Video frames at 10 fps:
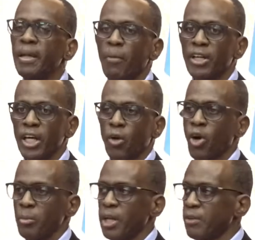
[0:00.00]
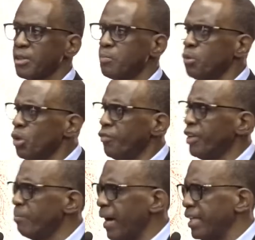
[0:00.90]
about the economy that was beautifully
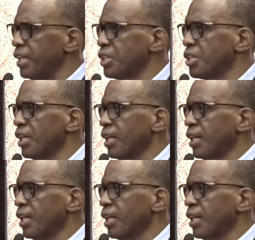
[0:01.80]
managed,